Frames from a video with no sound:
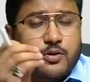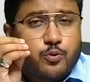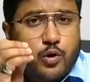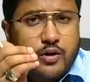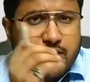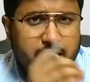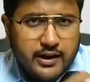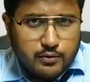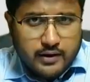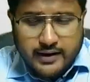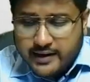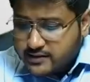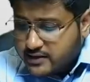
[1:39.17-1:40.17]
what we need to
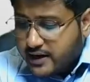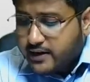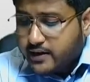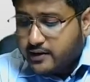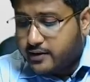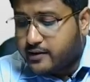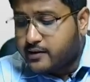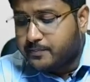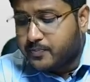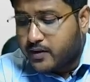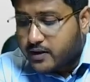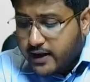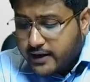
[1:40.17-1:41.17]
understand here is
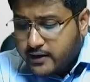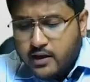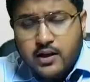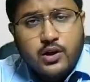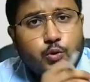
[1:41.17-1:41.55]
that